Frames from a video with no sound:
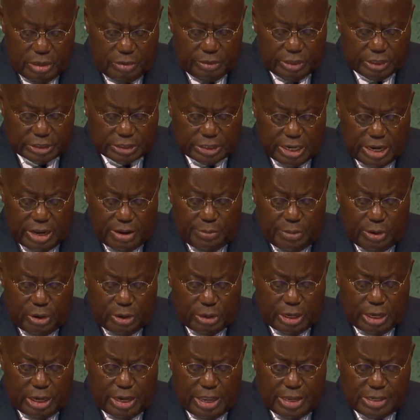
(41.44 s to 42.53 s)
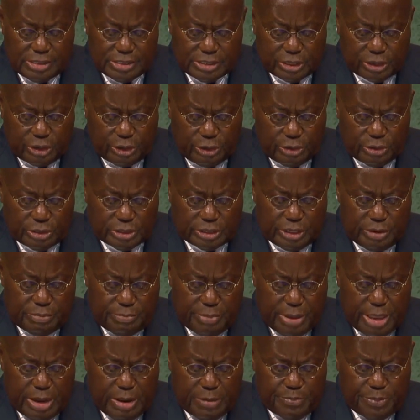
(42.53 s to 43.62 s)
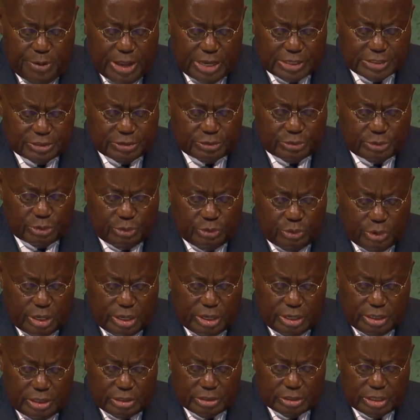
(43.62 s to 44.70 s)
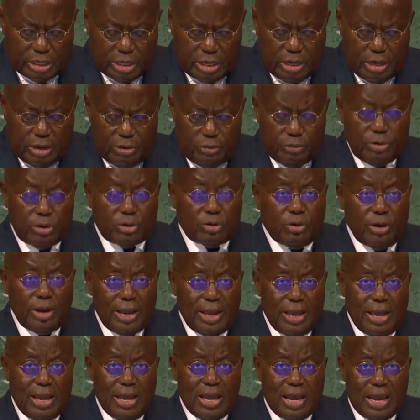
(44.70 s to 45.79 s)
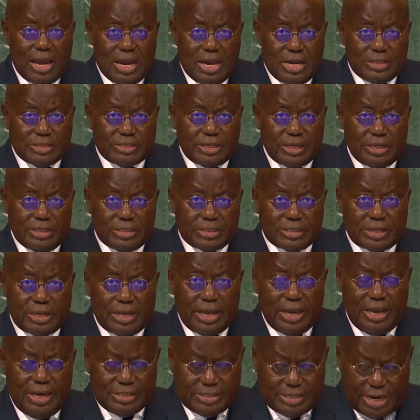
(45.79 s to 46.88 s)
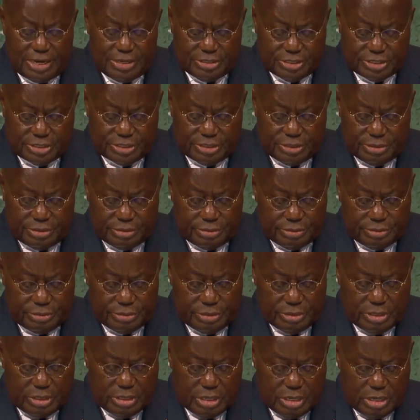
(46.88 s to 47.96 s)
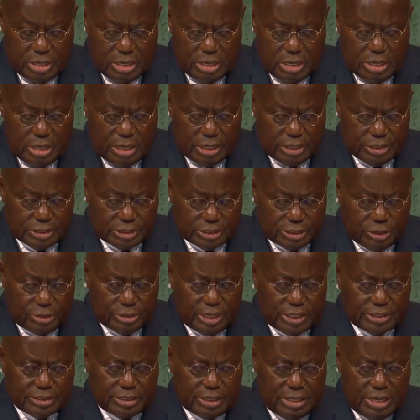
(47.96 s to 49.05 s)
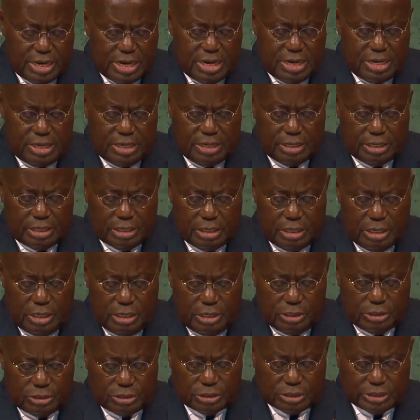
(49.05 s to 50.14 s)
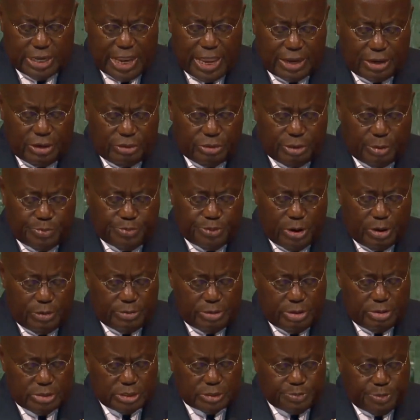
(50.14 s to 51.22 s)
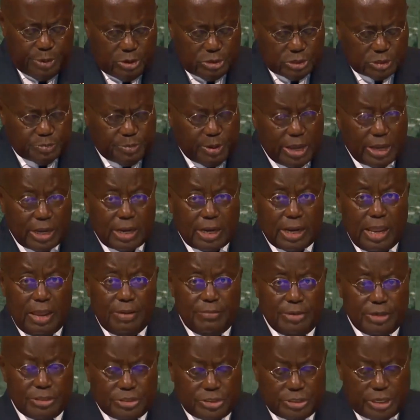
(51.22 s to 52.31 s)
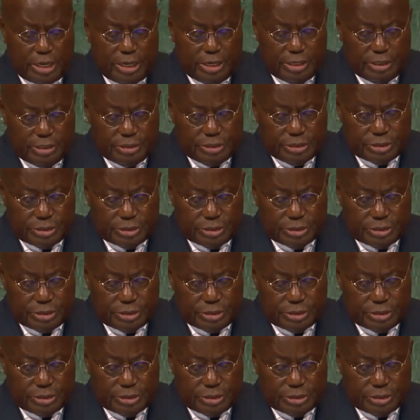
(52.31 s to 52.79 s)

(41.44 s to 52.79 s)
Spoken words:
The turmoil and insecurity in many parts of the world require urgent attention. And so does the need to tackle the problems posed by climate change.